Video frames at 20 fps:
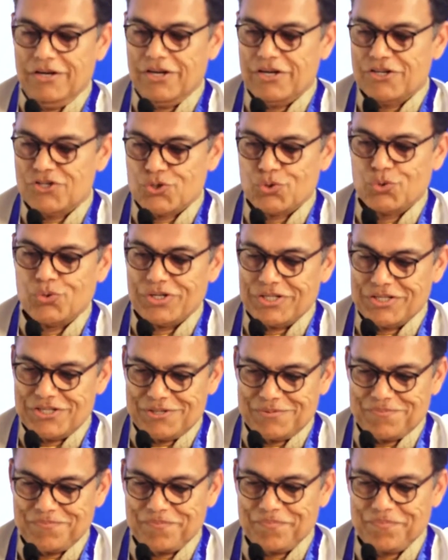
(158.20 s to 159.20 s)
dear
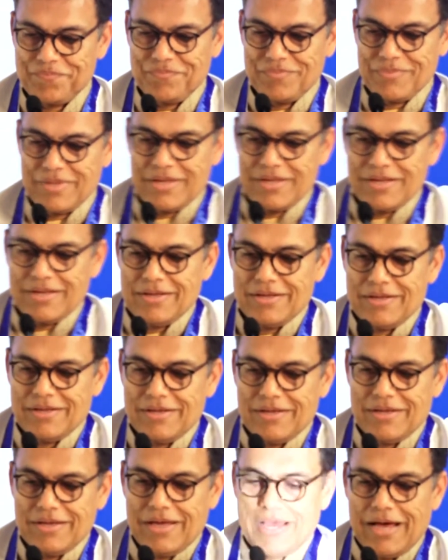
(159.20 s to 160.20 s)
students,
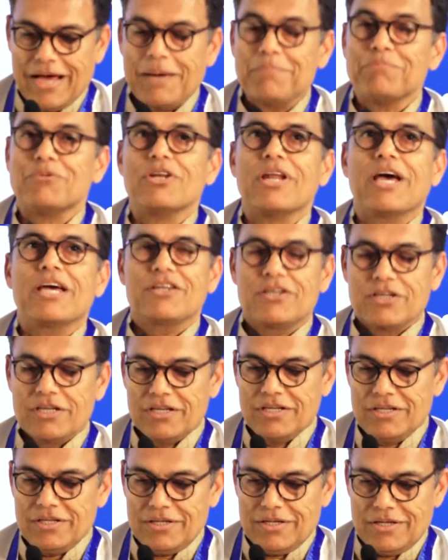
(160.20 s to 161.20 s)
I am
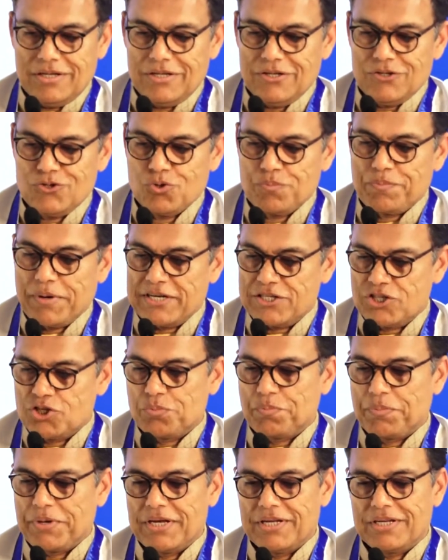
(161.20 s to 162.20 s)
delighted to
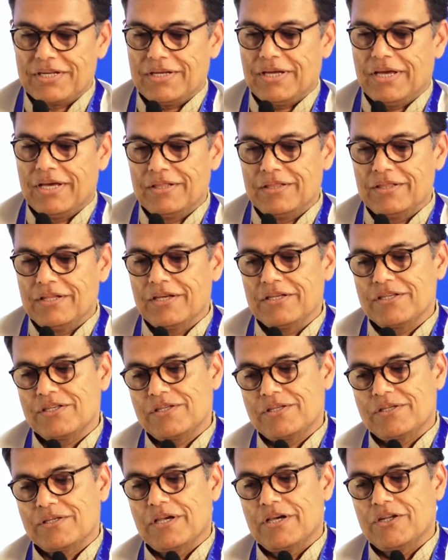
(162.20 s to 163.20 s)
participate in
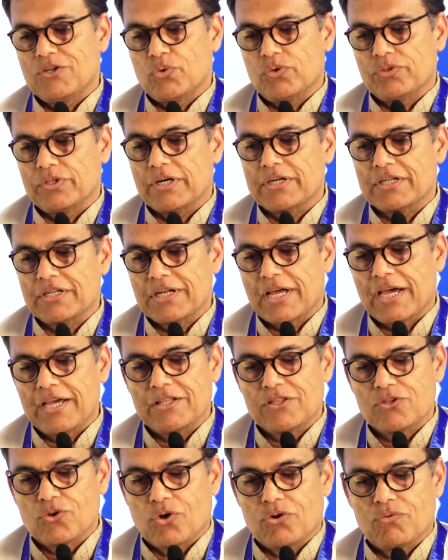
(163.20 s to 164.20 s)
this
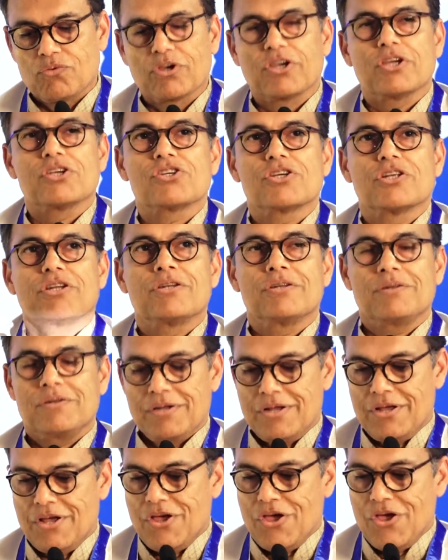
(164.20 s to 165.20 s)
39th convocation
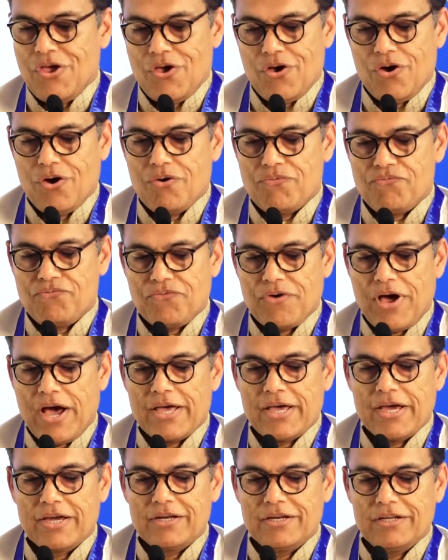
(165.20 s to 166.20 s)
of
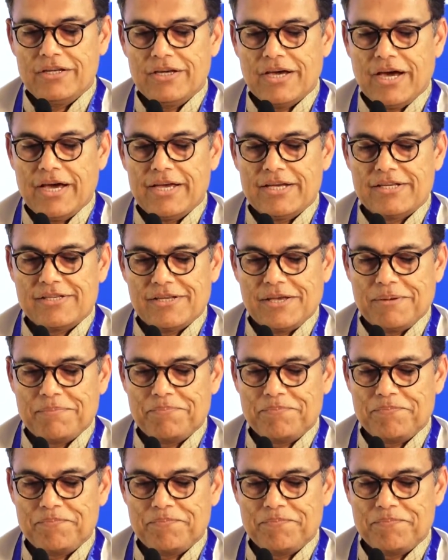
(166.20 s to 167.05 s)
IIT ISM.